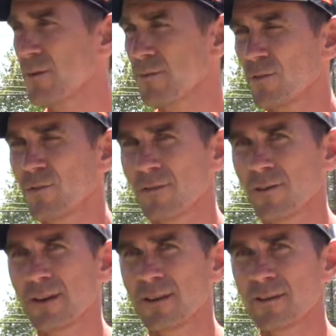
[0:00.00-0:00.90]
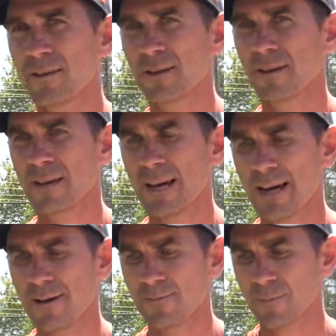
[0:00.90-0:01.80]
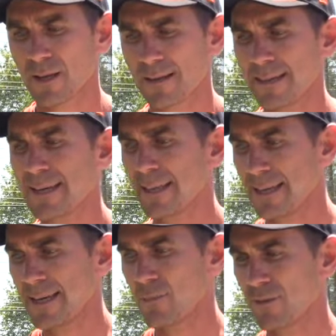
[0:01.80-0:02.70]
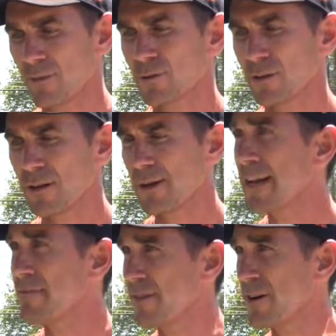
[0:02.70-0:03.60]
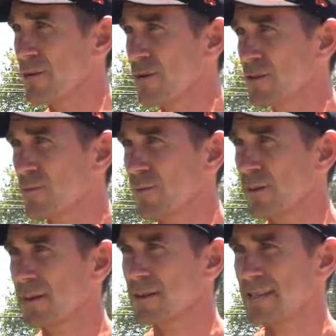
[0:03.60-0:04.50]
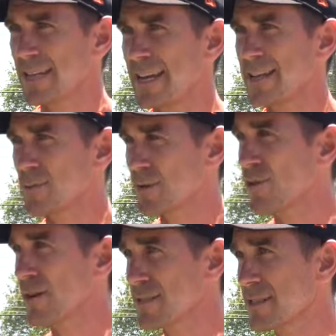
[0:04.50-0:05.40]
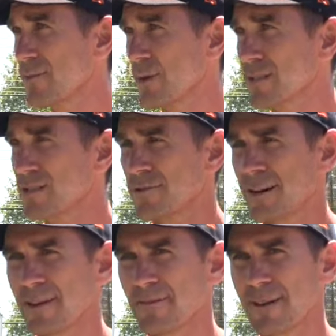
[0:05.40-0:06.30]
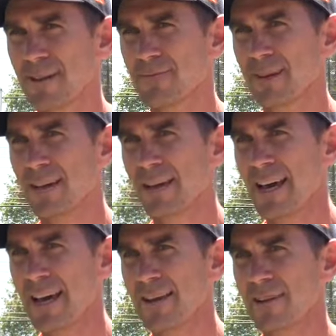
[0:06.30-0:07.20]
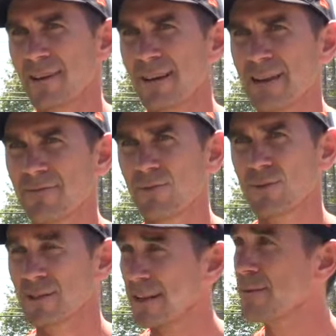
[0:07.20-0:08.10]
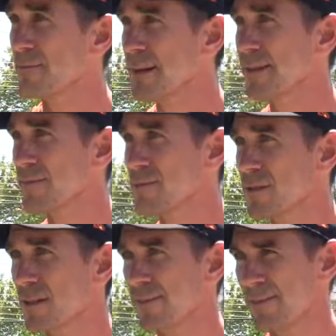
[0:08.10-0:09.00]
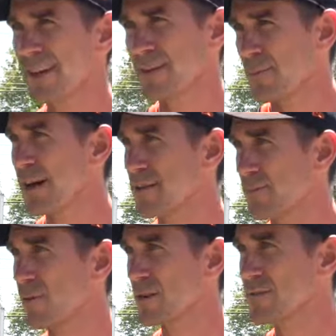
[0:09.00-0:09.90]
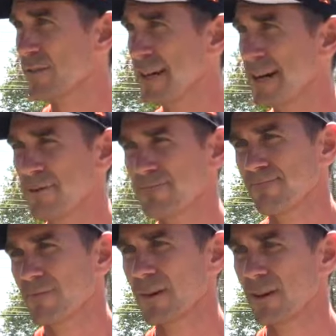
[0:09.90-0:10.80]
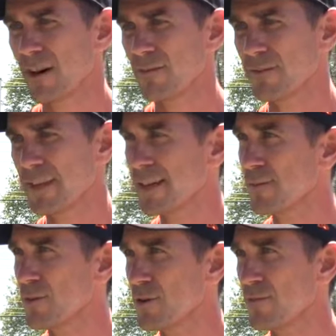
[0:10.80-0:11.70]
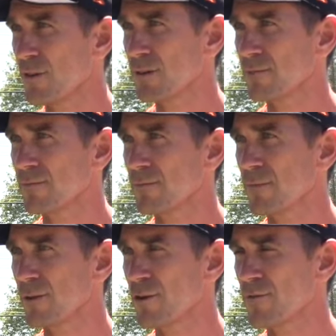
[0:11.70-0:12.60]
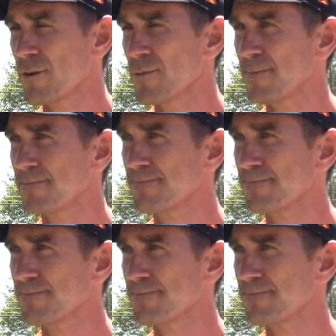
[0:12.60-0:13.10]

We've talked very clearly, and we've talked a lot about our values and the standards we're trying to set in West Australian cricket, and unfortunately they didn't meet them, so they've had to pay the price for now, and hopefully they can move on and learn from it.